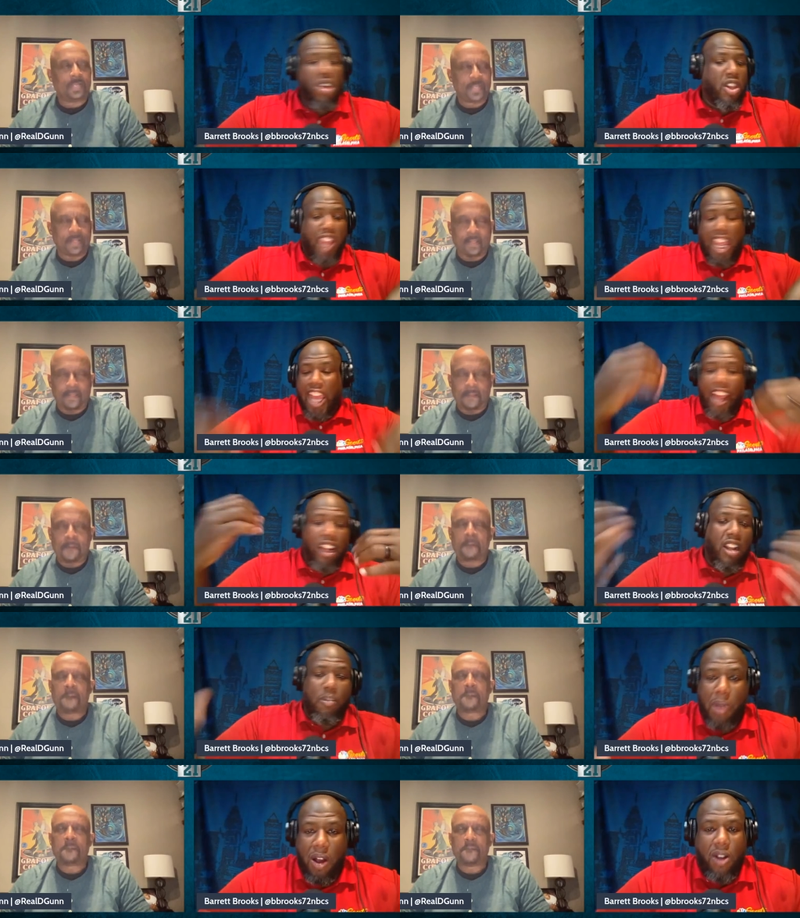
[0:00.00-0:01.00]
Speaker 1: they gotta love
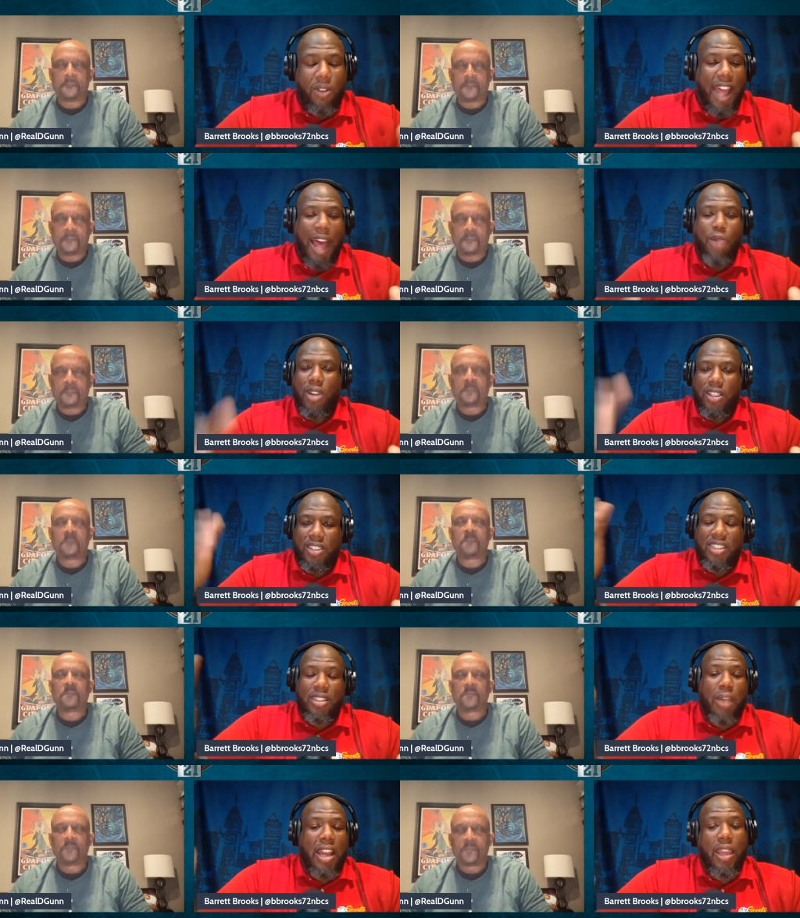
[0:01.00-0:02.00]
ball. I want to see
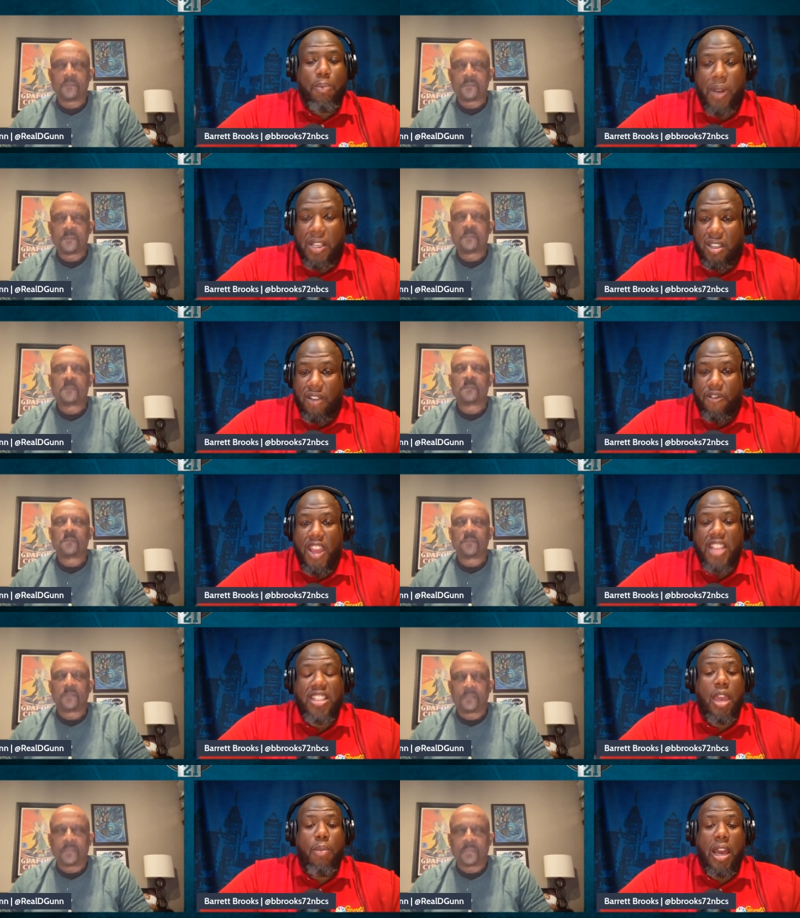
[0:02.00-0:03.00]
somebody get punched in the face,
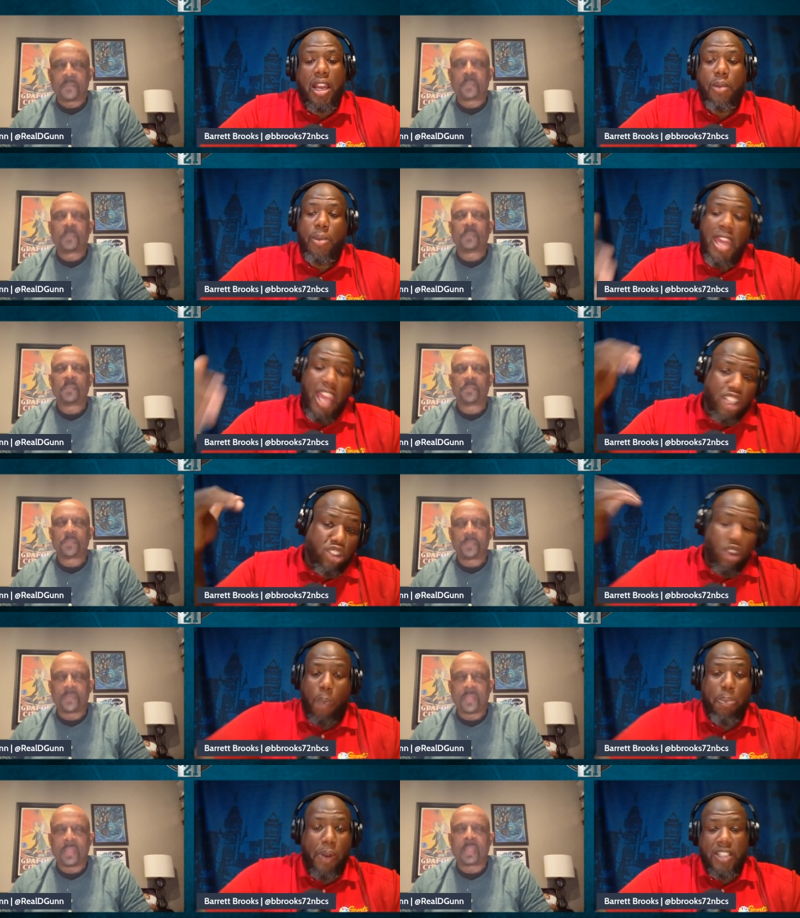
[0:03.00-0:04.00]
get back up, and start
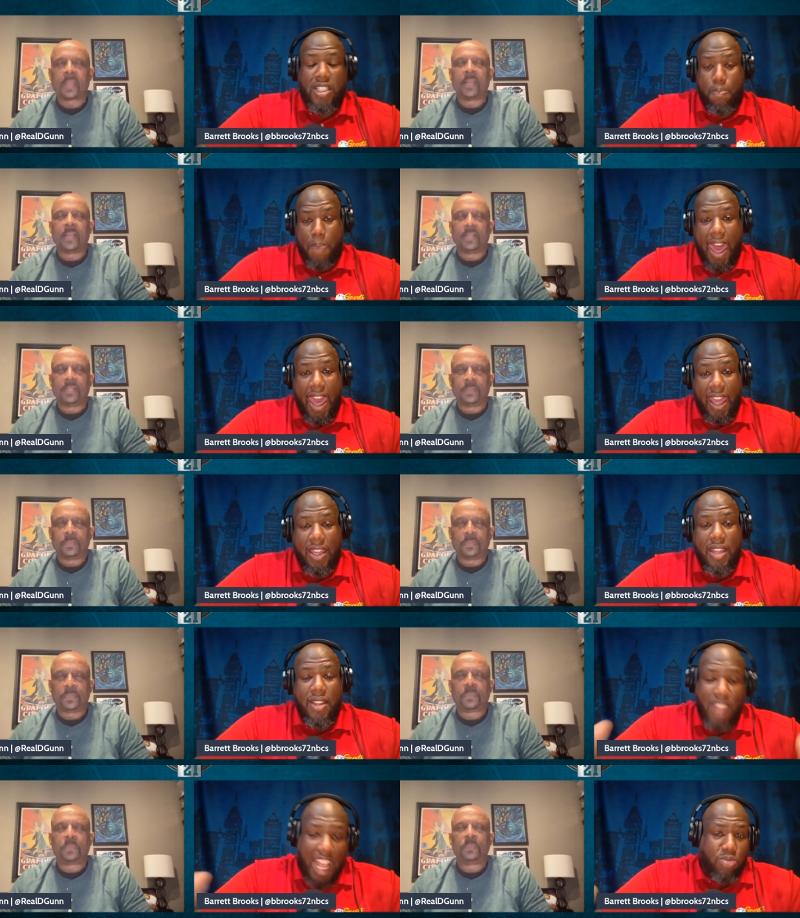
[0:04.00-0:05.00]
punching back.
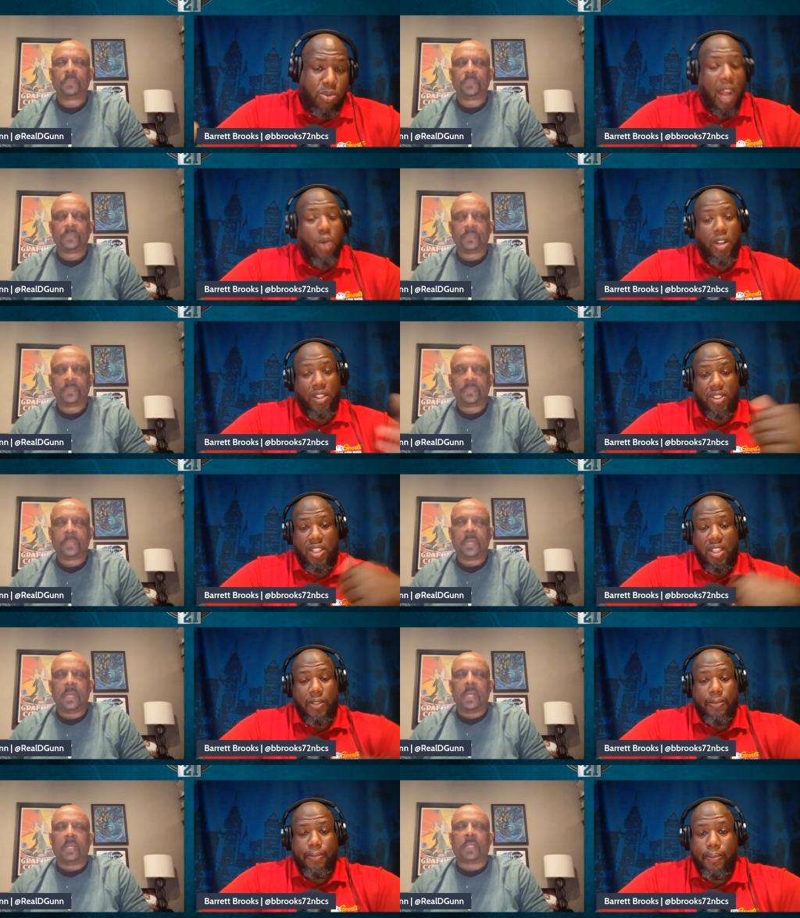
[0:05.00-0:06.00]
That's what I want to see.
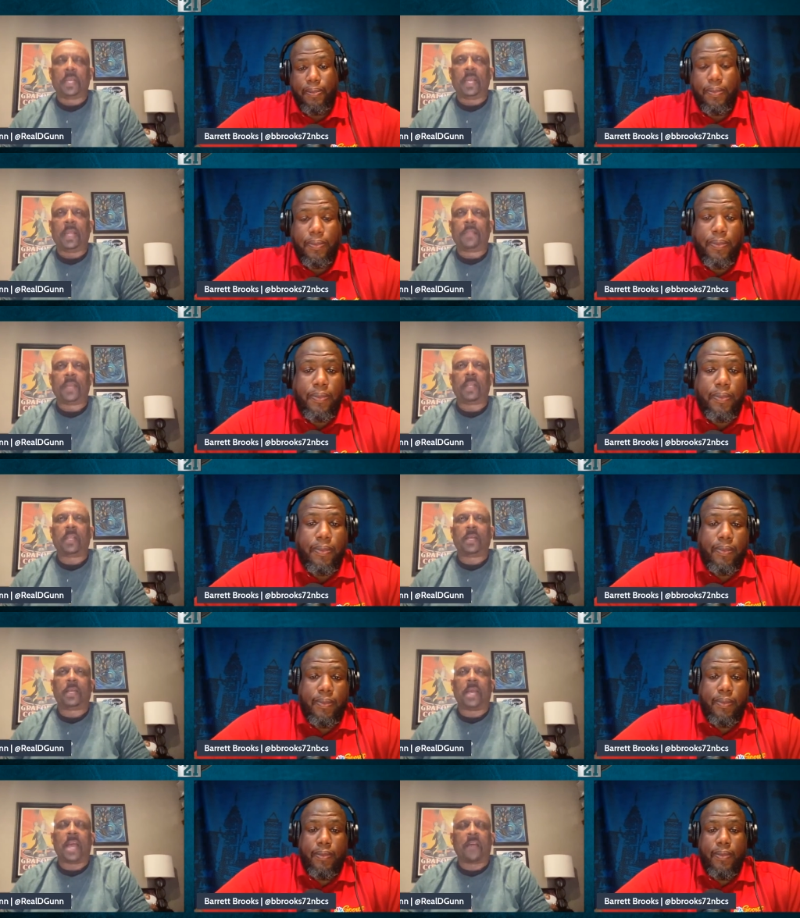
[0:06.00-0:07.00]
Speaker 2: See, and then
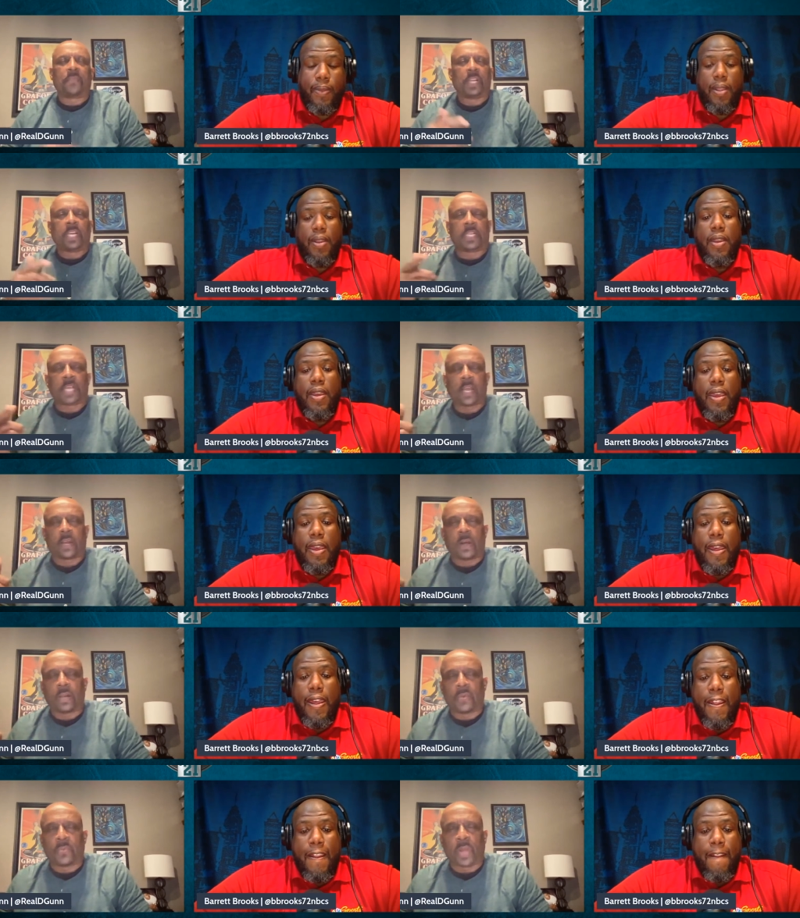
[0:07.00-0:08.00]
after they take on
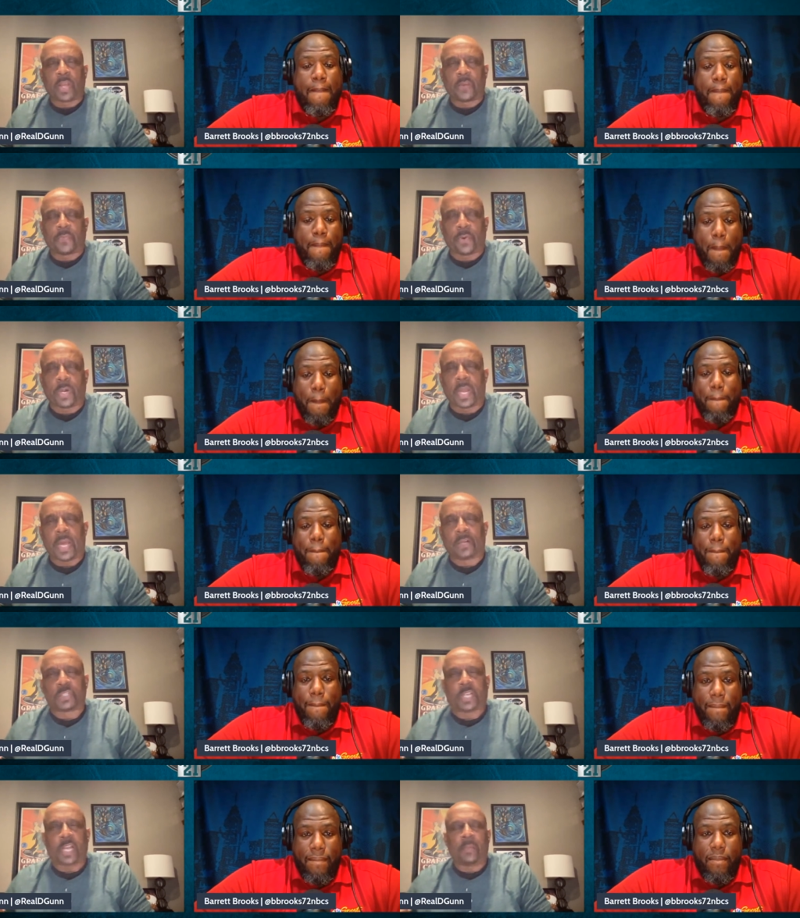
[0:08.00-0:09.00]
that rugged
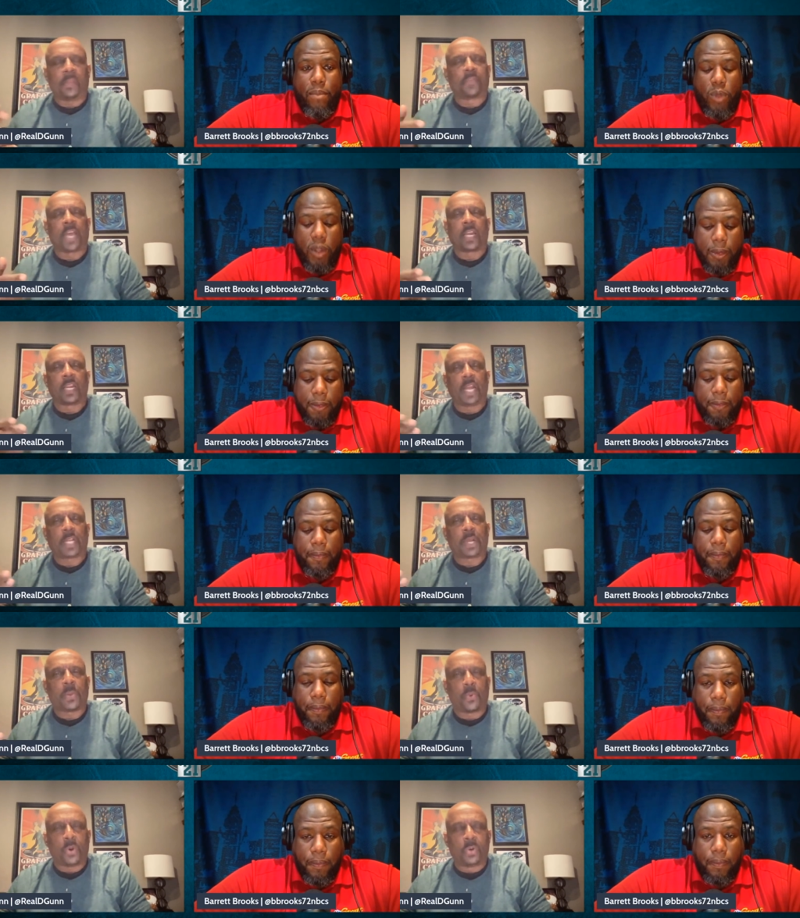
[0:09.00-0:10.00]
49ers team, they've got to lick their
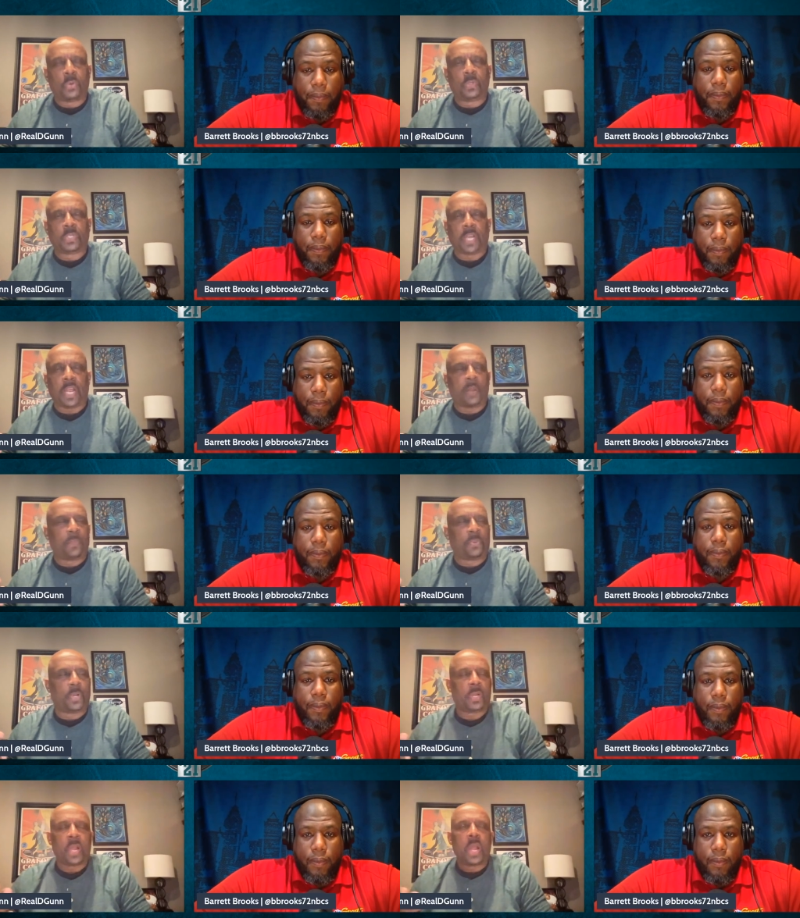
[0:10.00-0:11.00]
wounds and, and
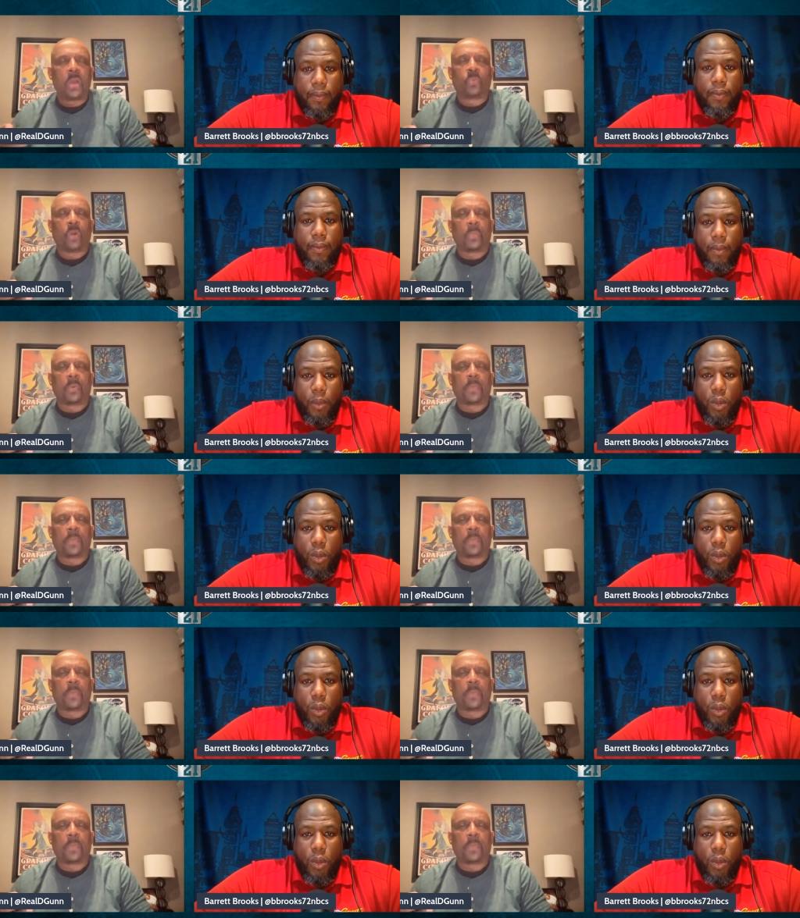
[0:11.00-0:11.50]
put rubber